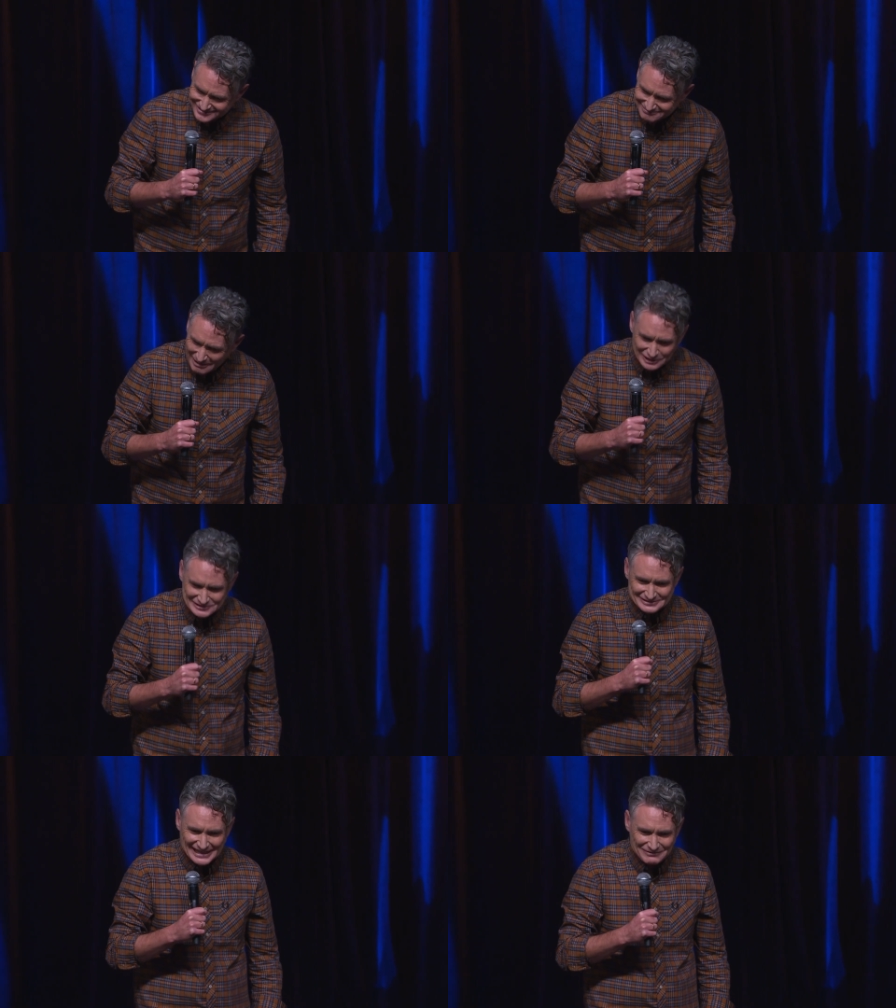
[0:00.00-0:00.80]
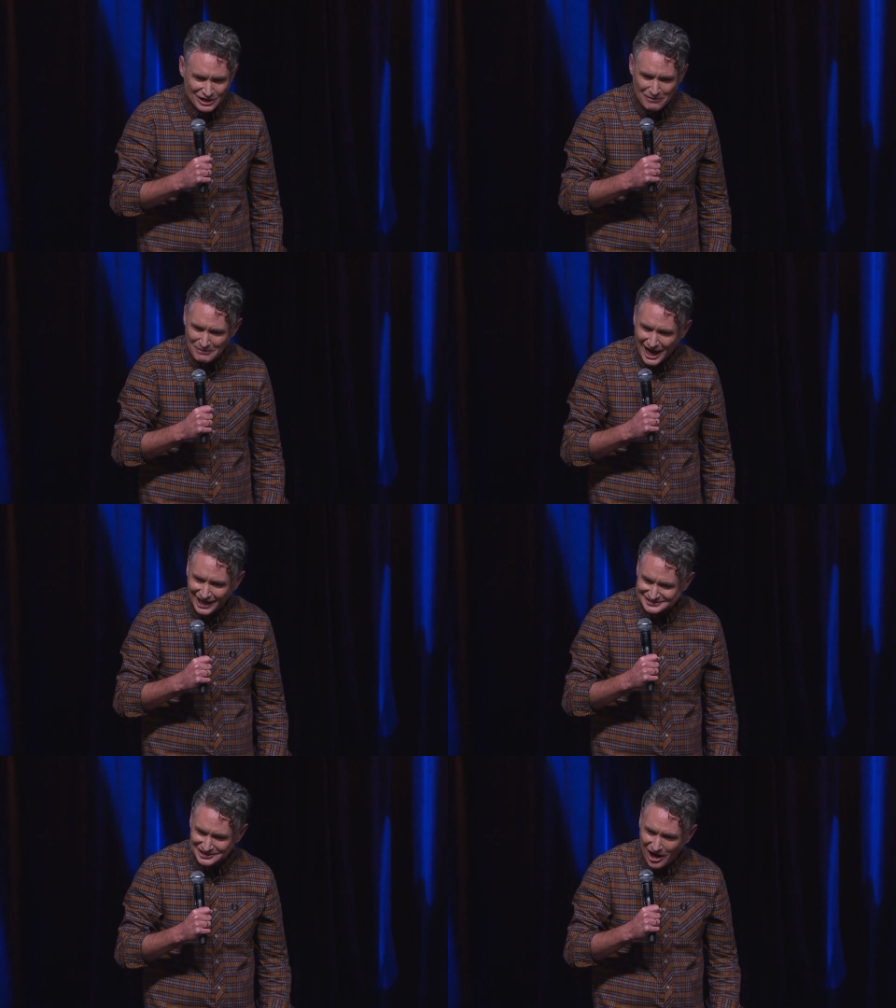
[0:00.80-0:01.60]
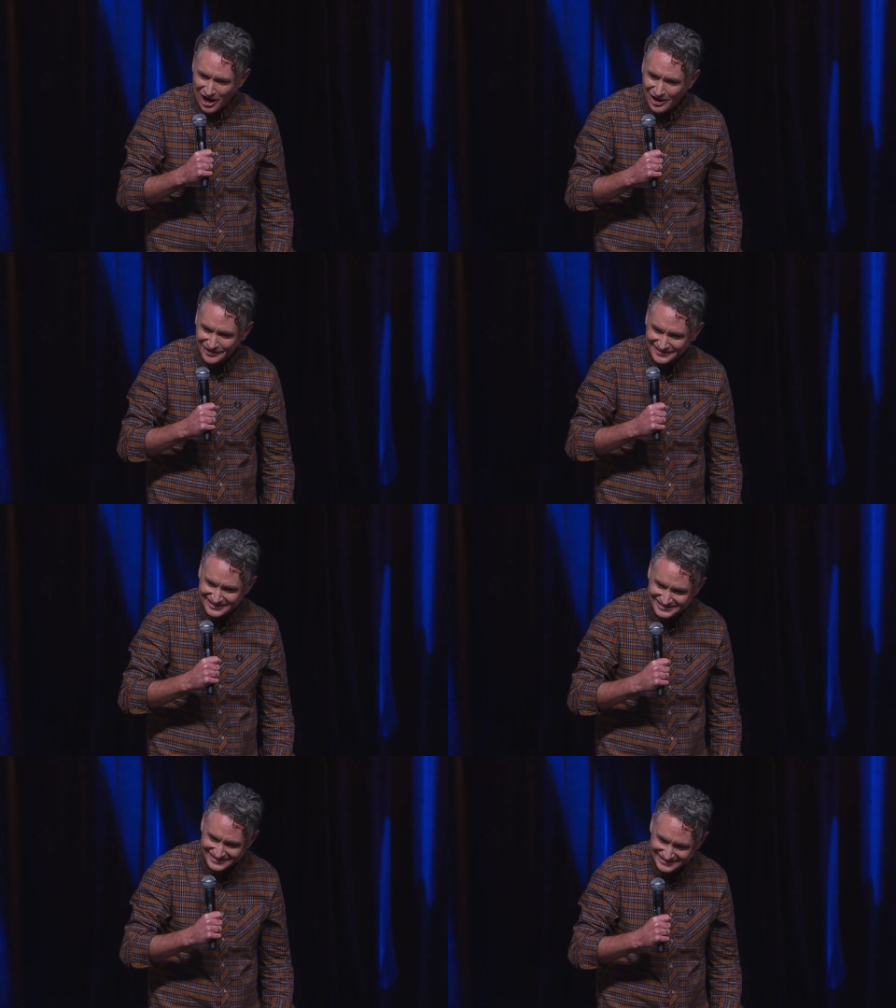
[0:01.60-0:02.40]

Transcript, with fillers: Most of us haven't got masks on.